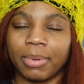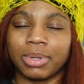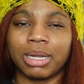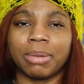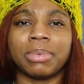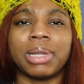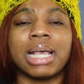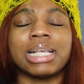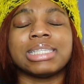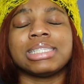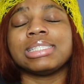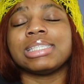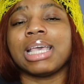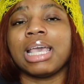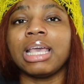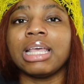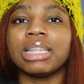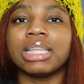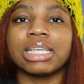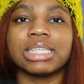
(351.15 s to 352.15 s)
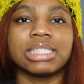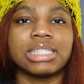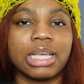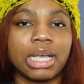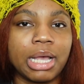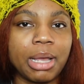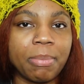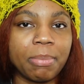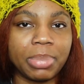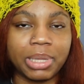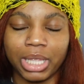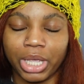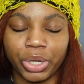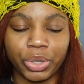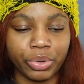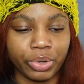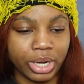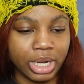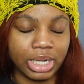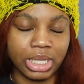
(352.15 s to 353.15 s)
And I'm not saying this to
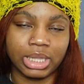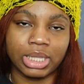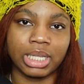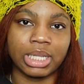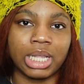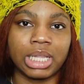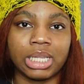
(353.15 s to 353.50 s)
complain or anything.